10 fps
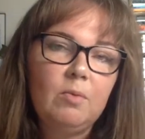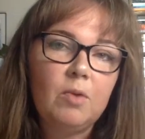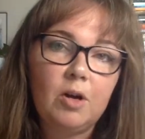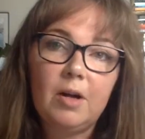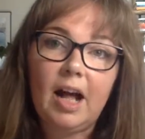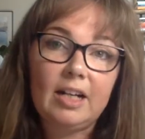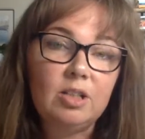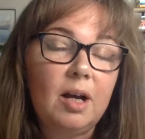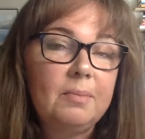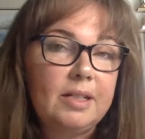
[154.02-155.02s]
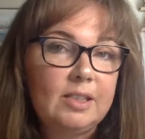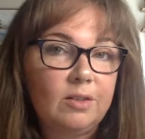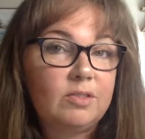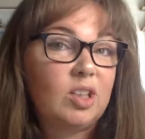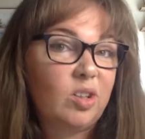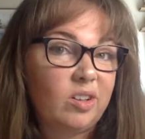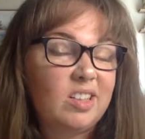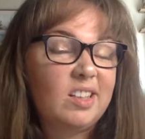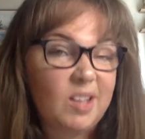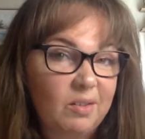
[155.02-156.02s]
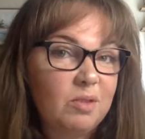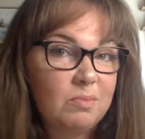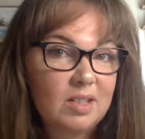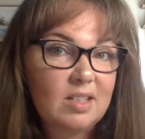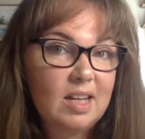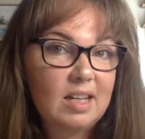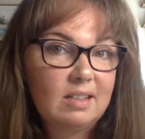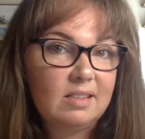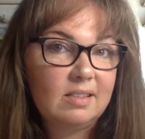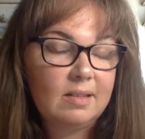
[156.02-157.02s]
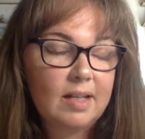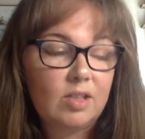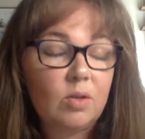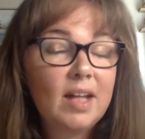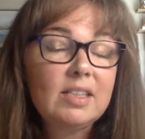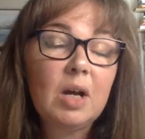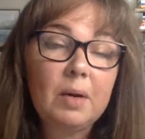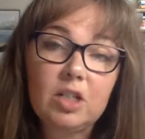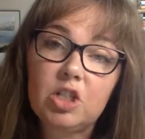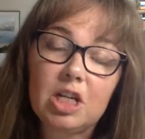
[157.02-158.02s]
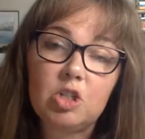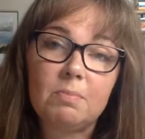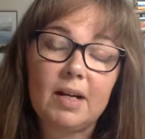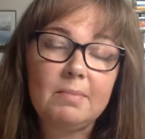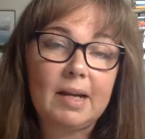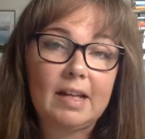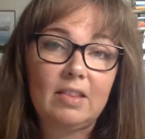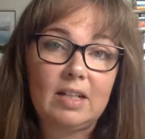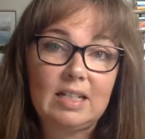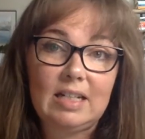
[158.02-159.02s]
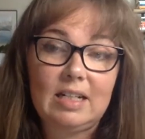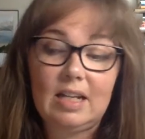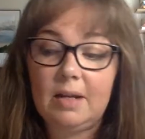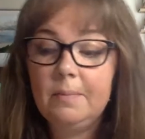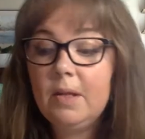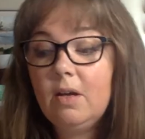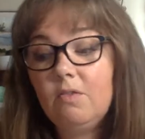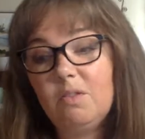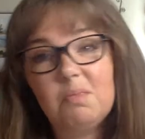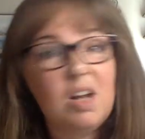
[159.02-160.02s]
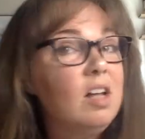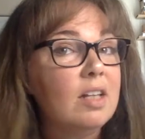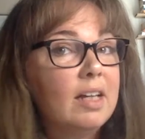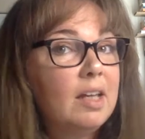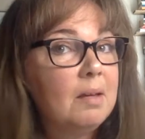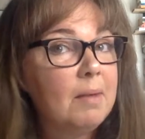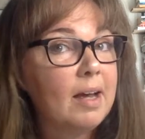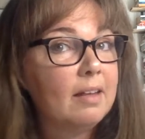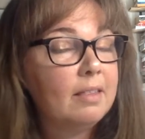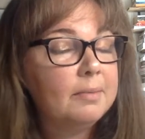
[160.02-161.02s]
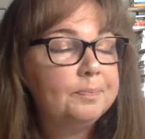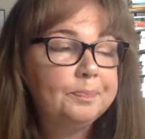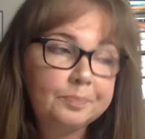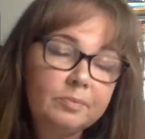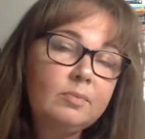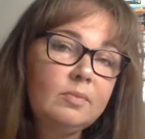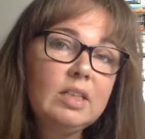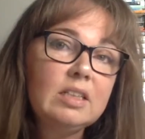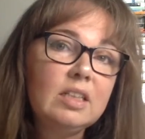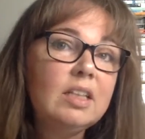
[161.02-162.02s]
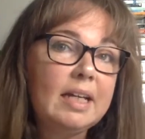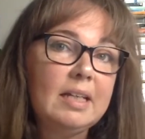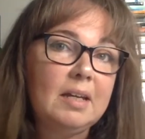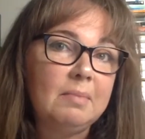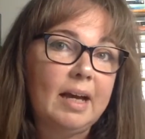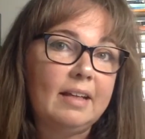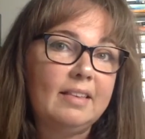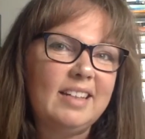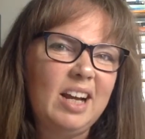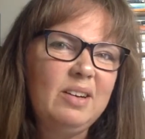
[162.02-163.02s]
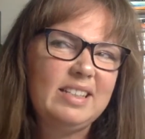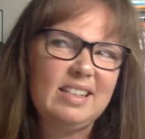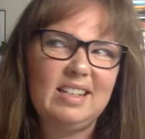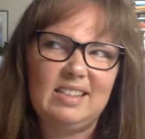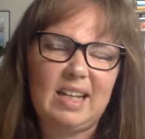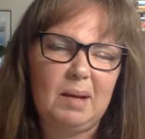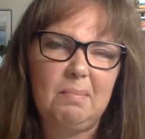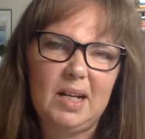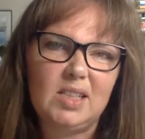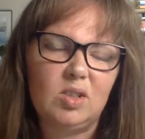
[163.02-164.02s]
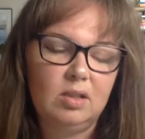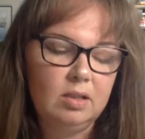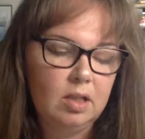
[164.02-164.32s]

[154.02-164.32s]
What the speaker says: Well, I taught myself to learn to love the mistakes. And so that's how I changed my math identity from not liking math to liking math. Now I see it's like a puzzle.